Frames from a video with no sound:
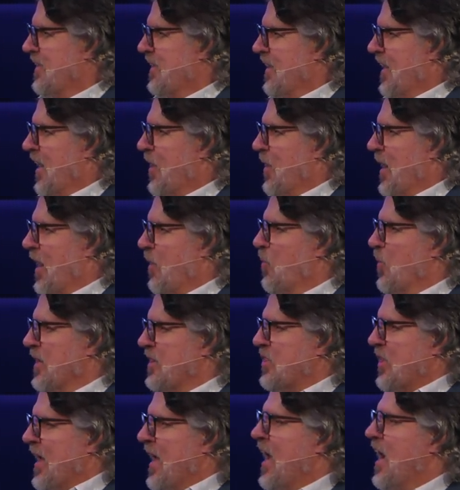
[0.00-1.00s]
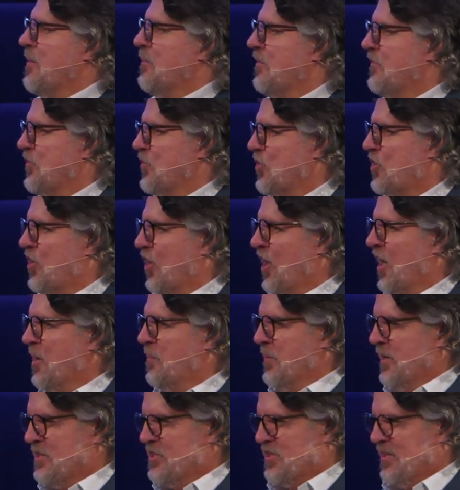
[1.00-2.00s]
I, want the hem of your
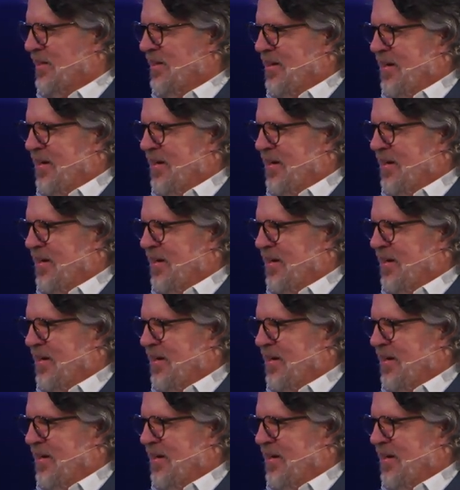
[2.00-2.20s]
garment.